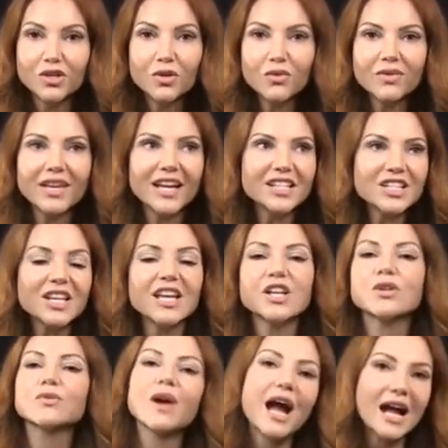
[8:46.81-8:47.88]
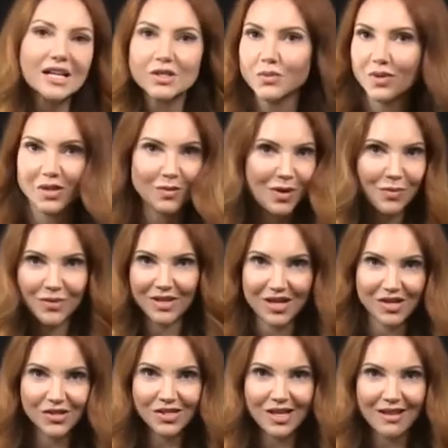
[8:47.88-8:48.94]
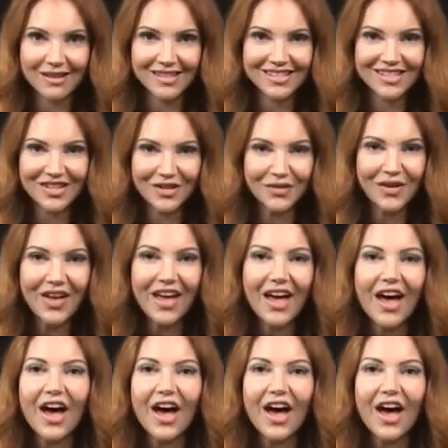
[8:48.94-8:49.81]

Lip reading: You don't get to interact with the people that you're selling to.